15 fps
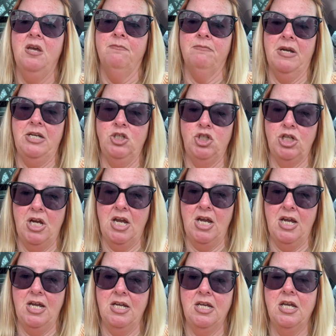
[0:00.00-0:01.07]
my
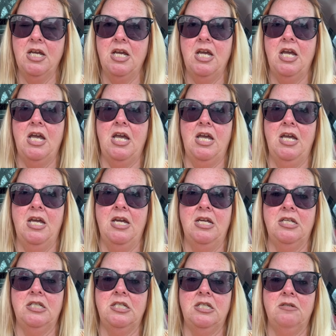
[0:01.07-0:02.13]
Jag
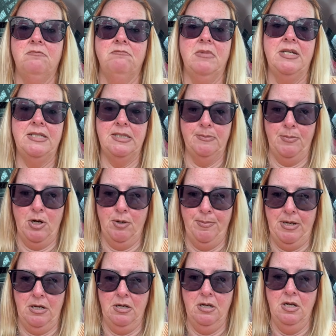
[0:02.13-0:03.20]
and my
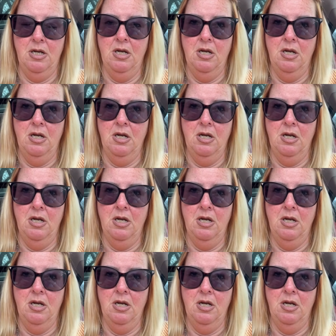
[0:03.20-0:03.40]
Suburban.